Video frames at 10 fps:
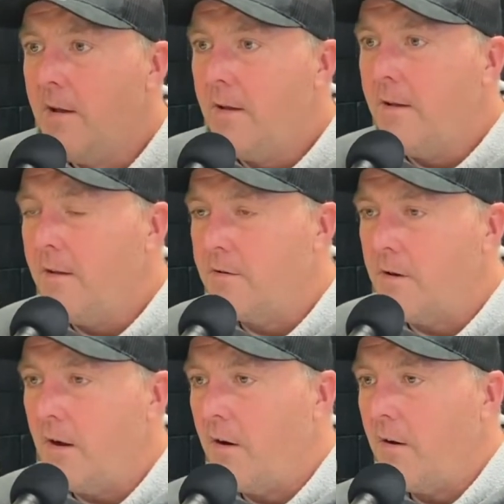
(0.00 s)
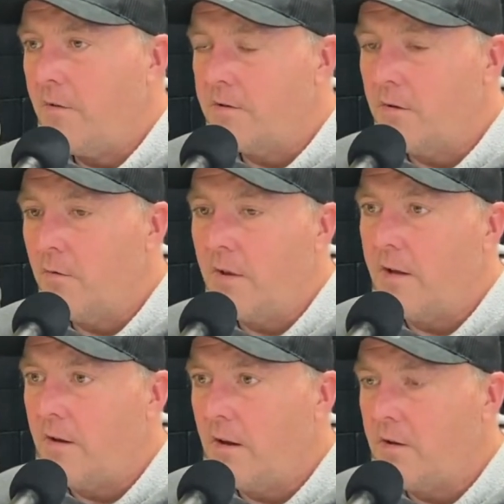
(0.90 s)
It's not obvious. So
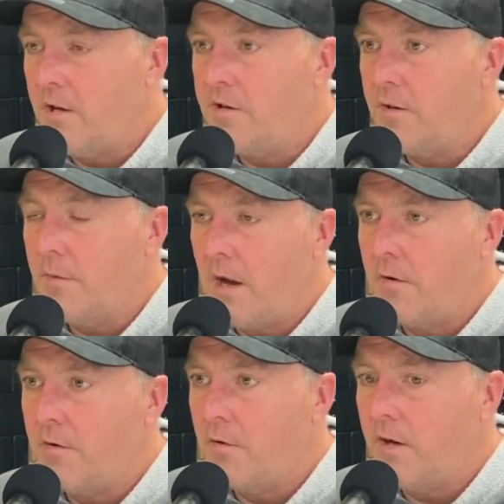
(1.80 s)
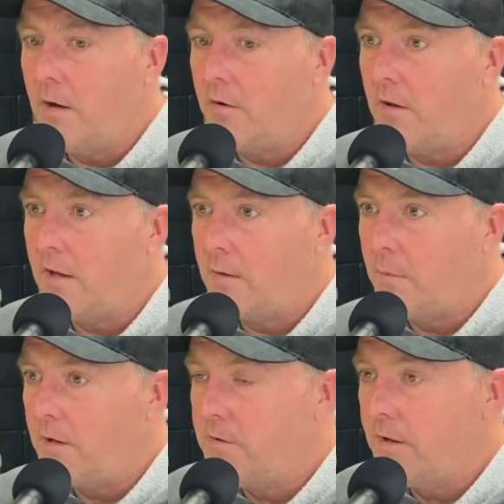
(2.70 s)
like, teaching them how to do it, how to collect the
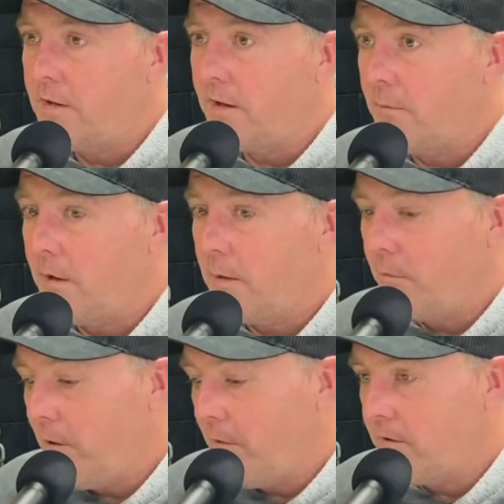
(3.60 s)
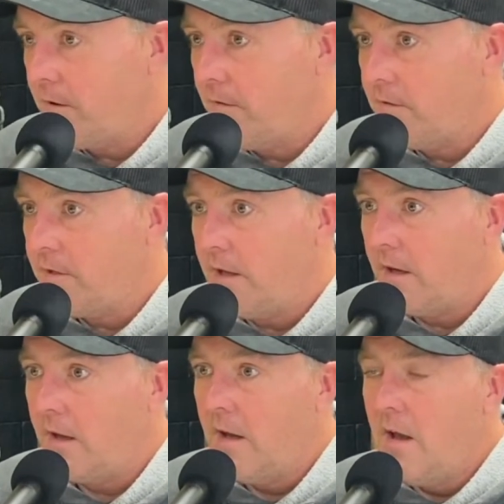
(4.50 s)
puck so that they can make a play when it's on their
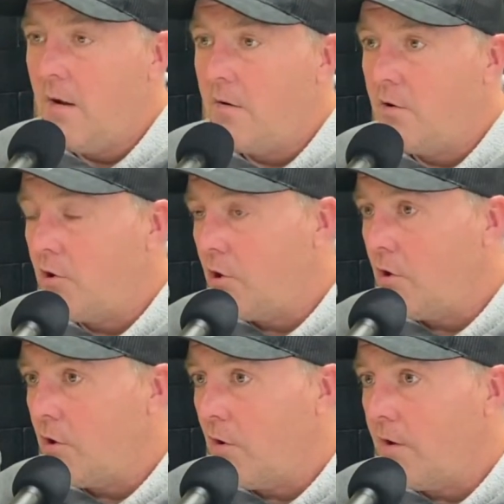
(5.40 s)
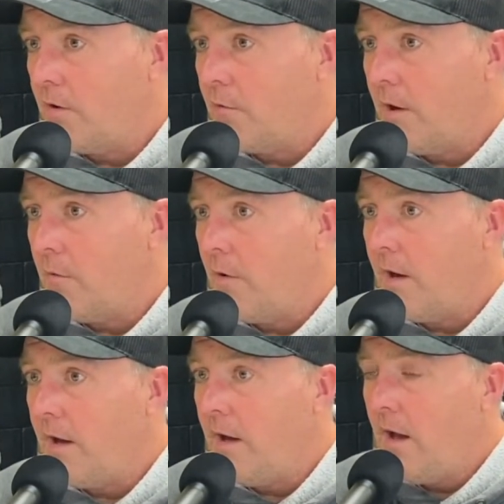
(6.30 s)
stick, turning the right
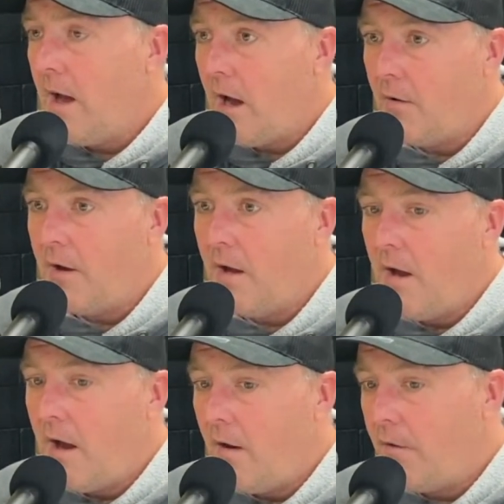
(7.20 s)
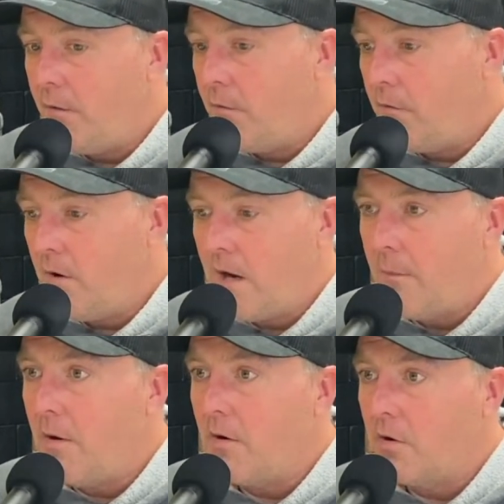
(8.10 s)
way, how to come
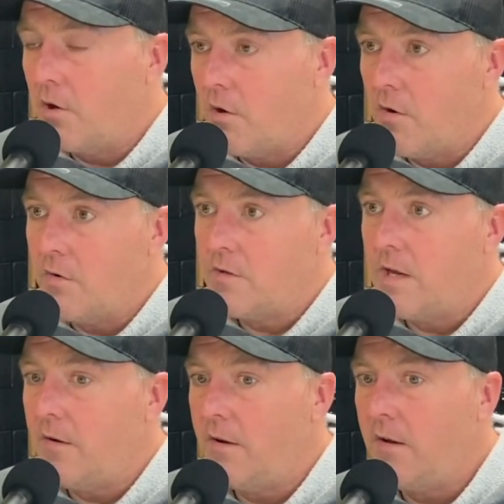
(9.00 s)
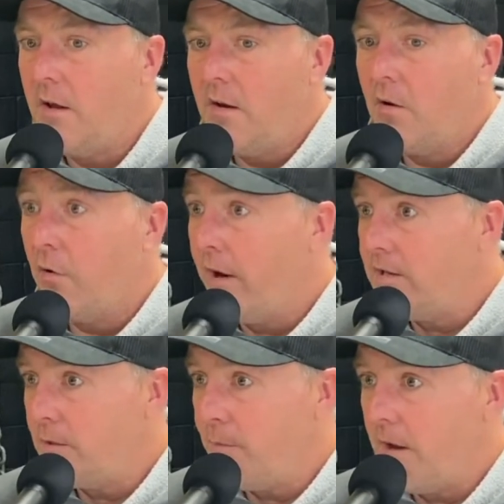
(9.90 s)
out of turns, how to create
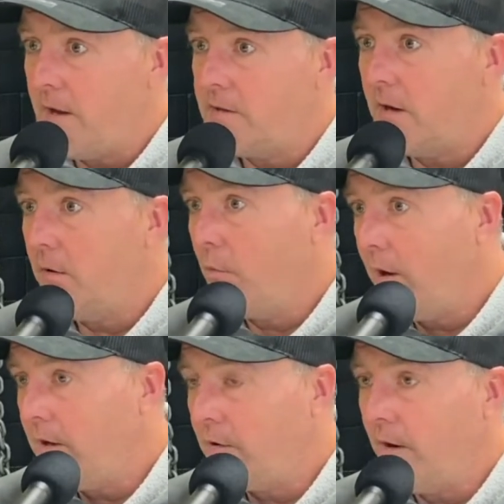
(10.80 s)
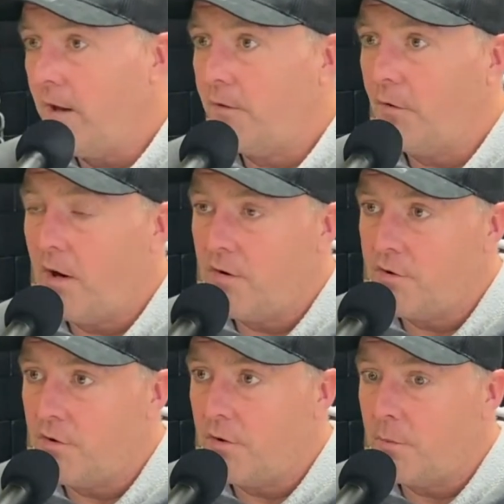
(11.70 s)
space, how to weight transfer, how to
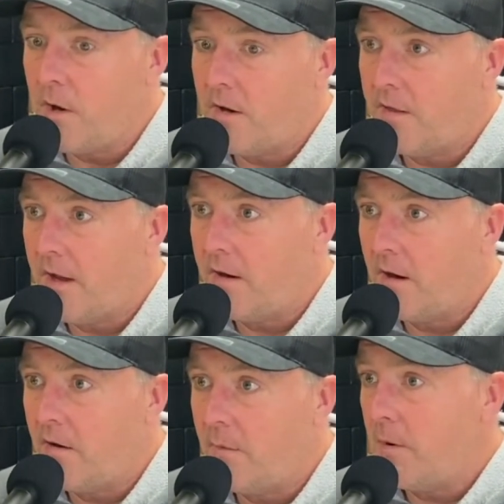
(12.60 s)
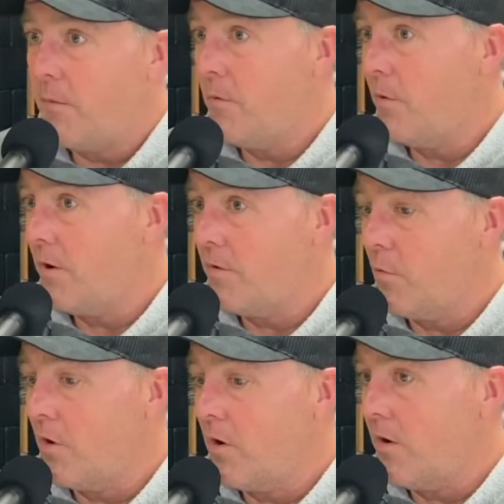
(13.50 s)
shoot the puck in that area. Maybe we can
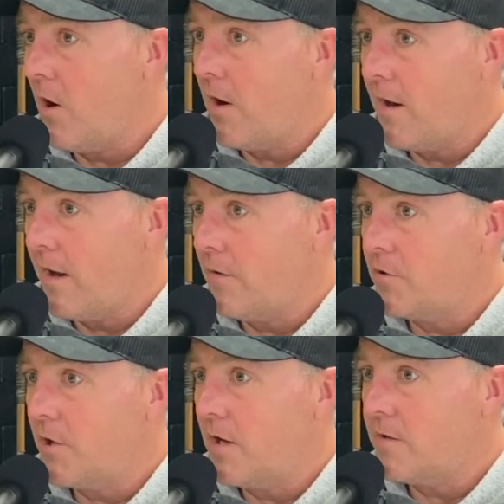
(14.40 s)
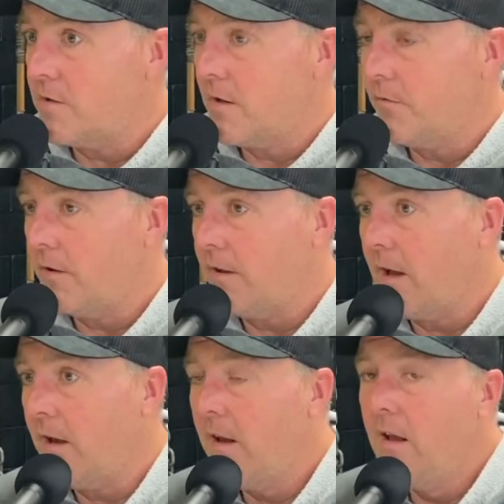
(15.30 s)
work on odd angle shots and stuff like
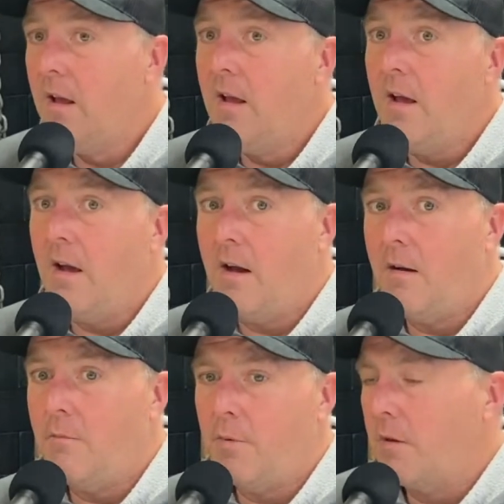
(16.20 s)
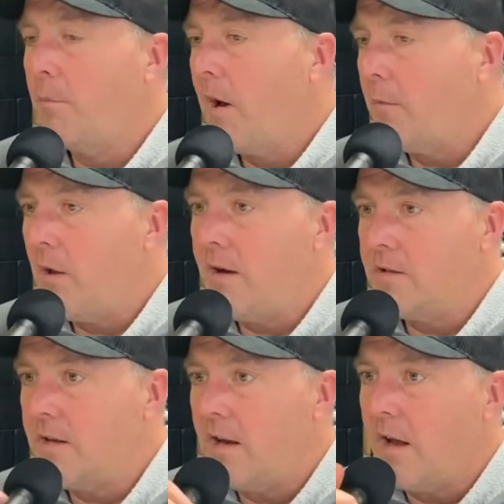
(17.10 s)
that. But the bottom line
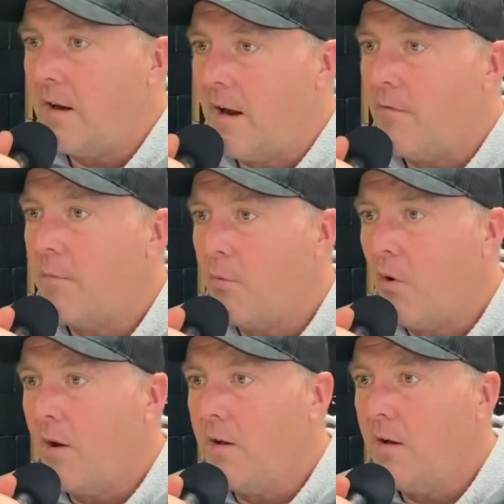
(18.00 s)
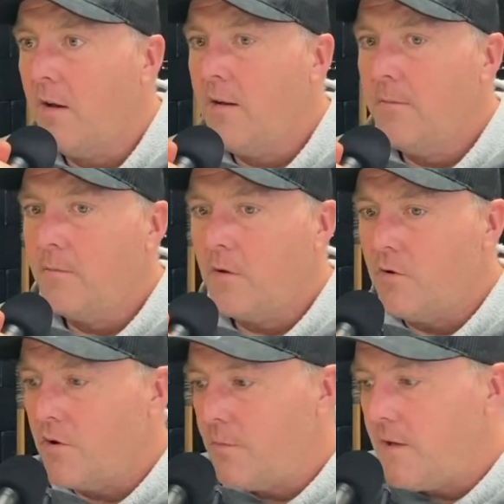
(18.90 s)
is that at every point, you
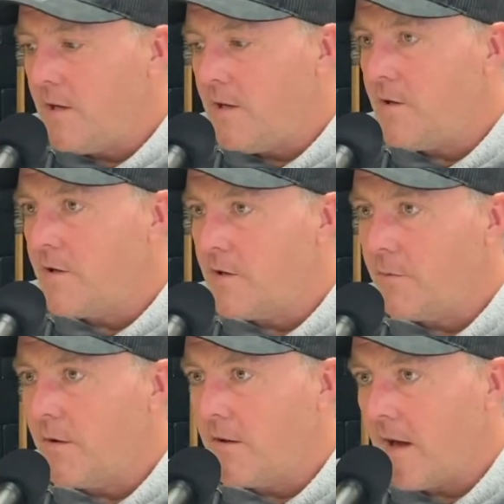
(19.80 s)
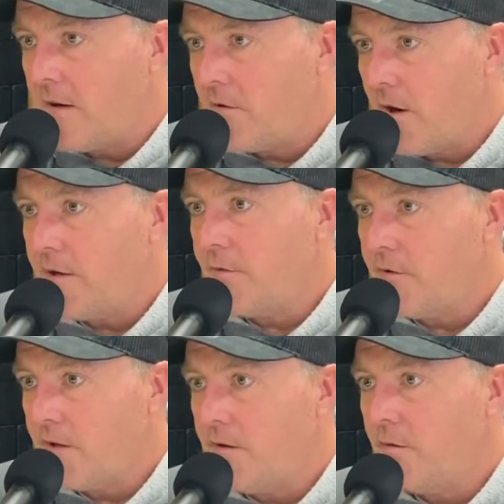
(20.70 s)
should be teaching something that
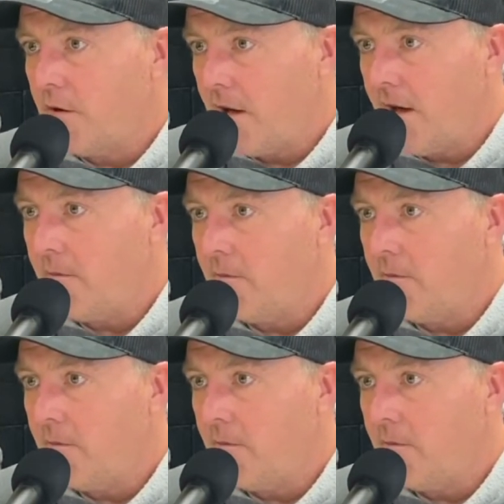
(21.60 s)
transfers into a game,